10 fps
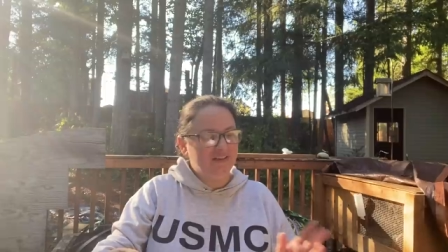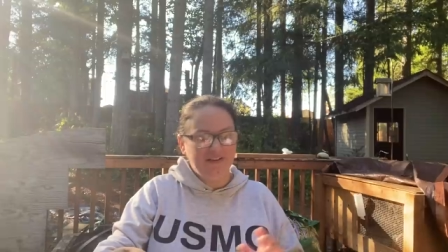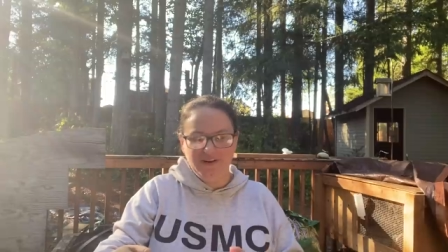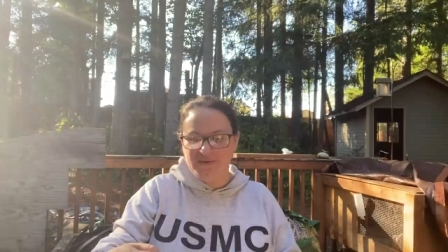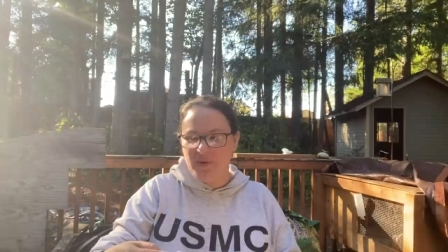
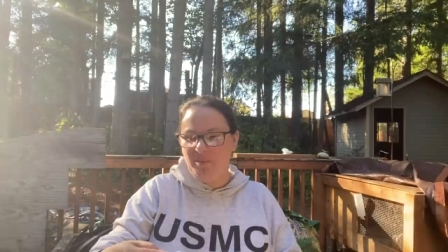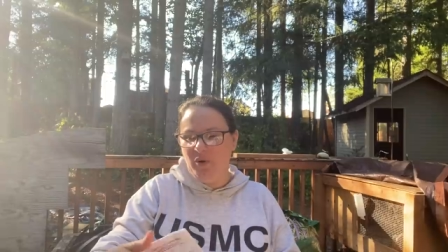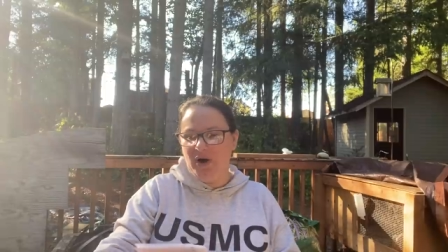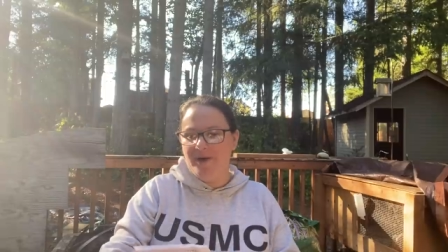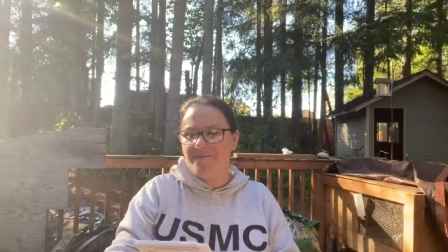there's one
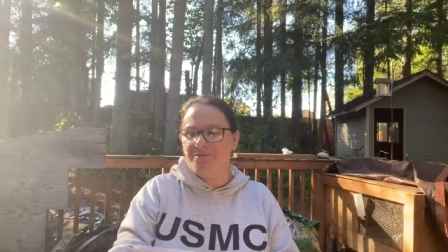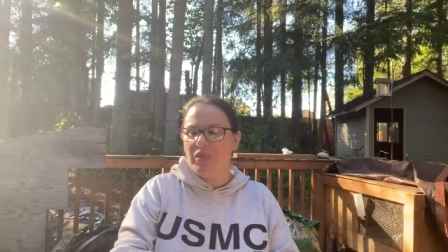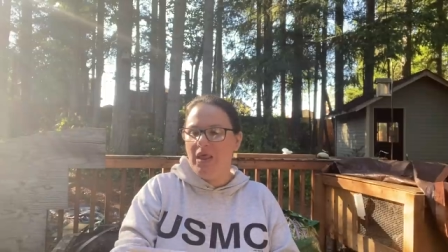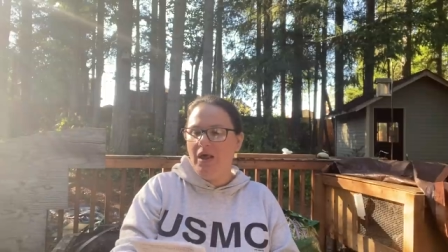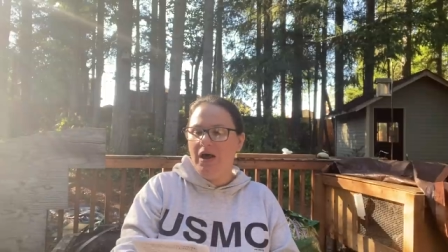more.
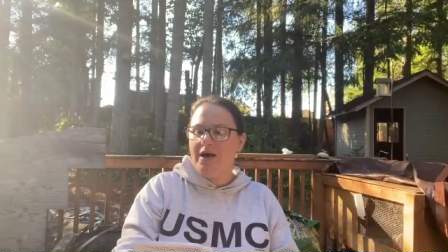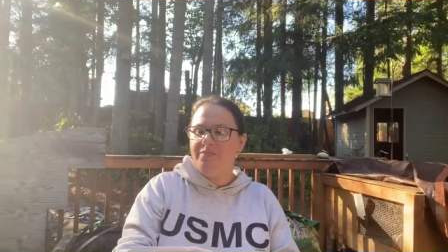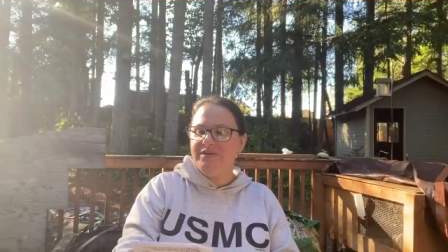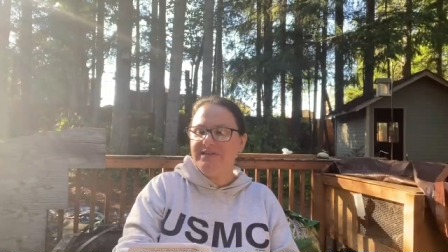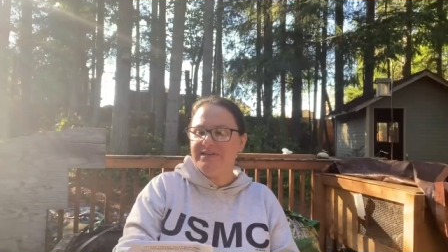Um,
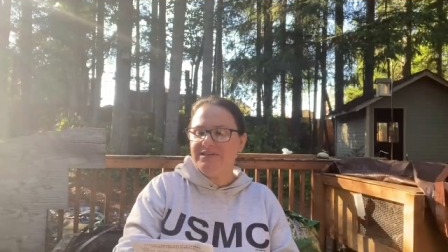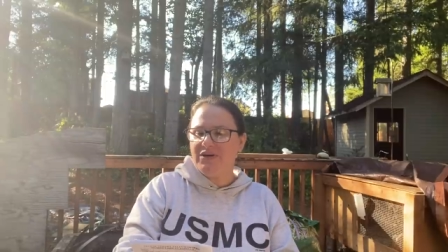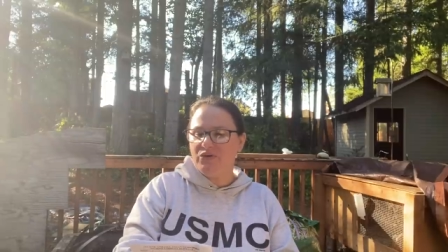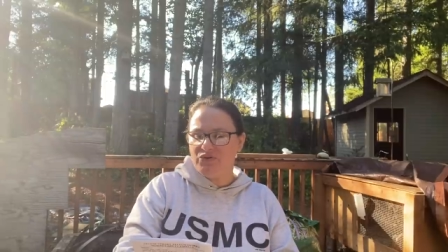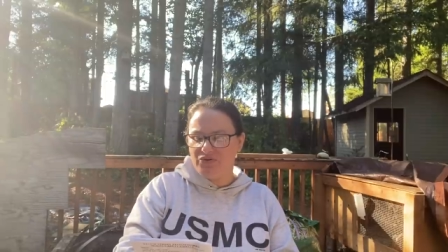this is
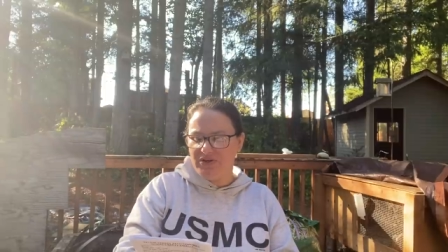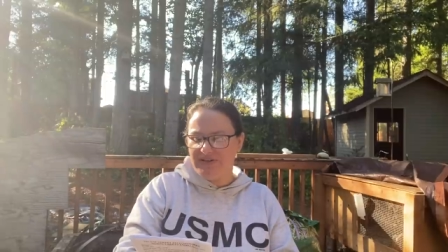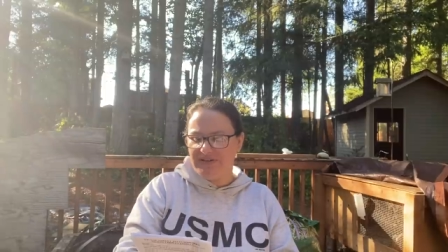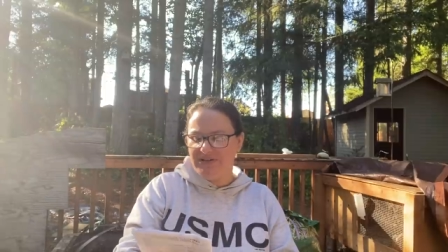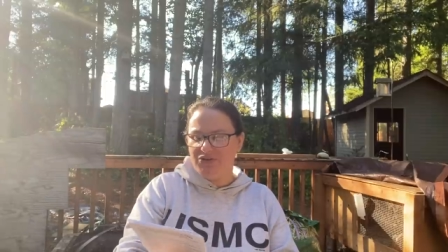Stone Street
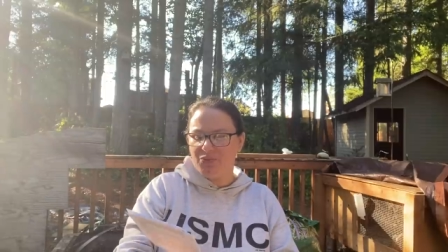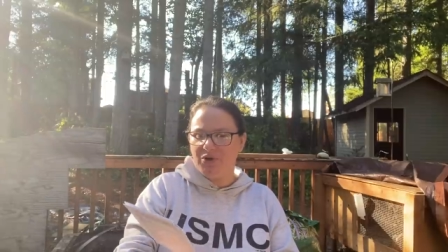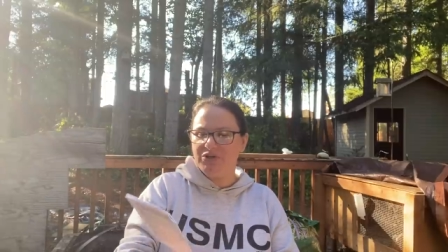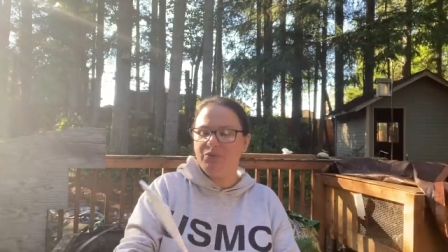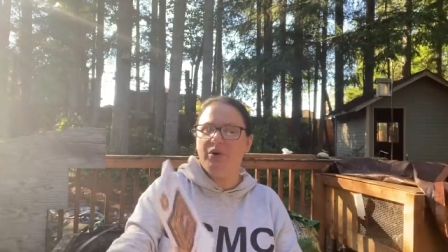
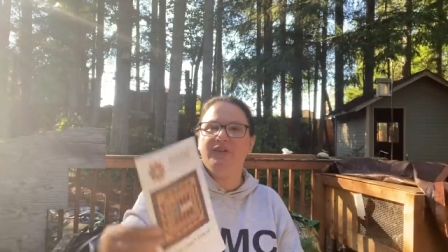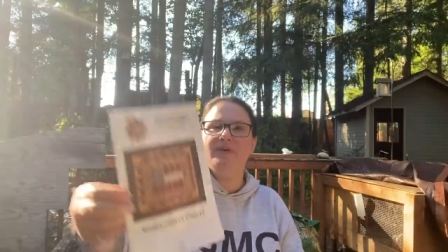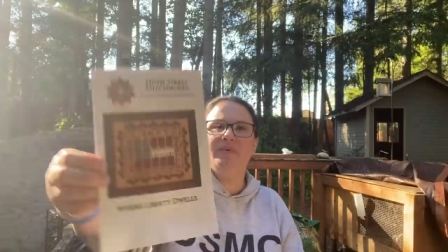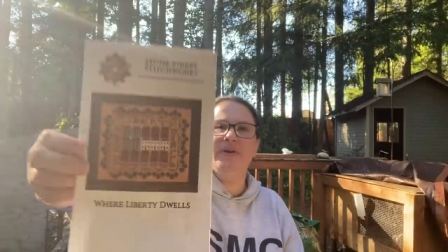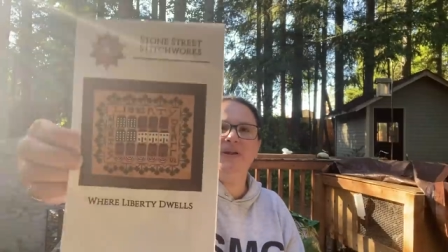Stitchworks where
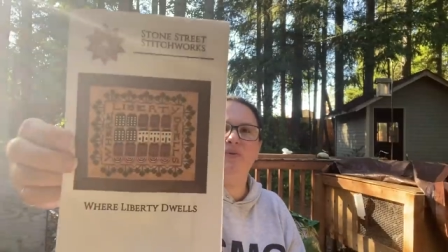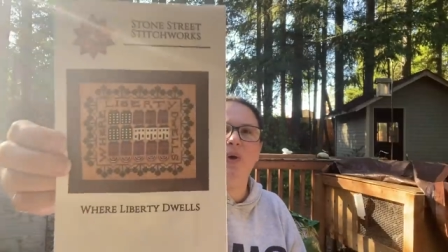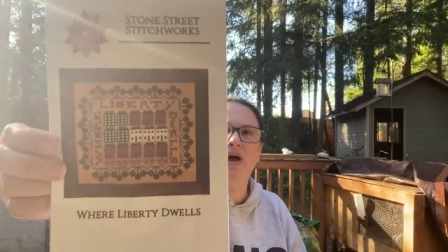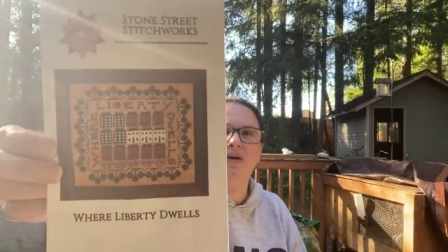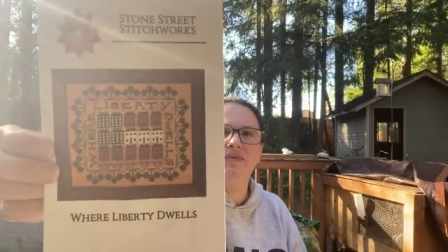Liberty
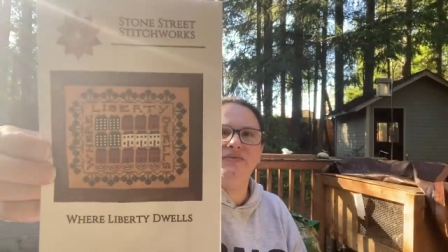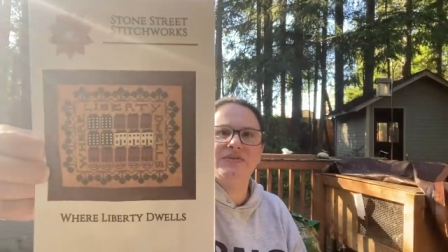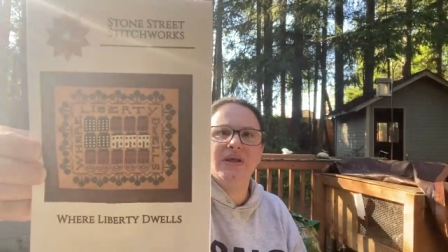dwells,